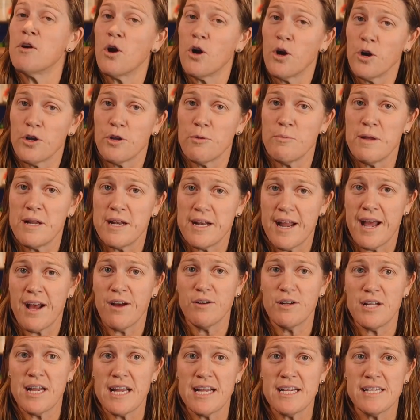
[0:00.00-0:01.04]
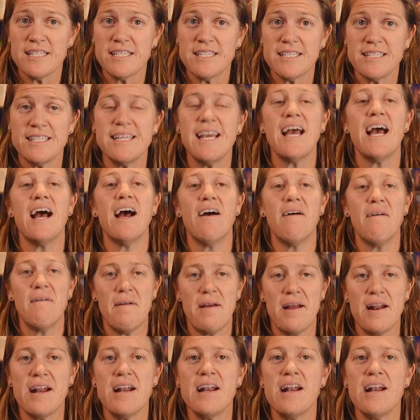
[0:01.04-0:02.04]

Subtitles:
argument, nowadays, and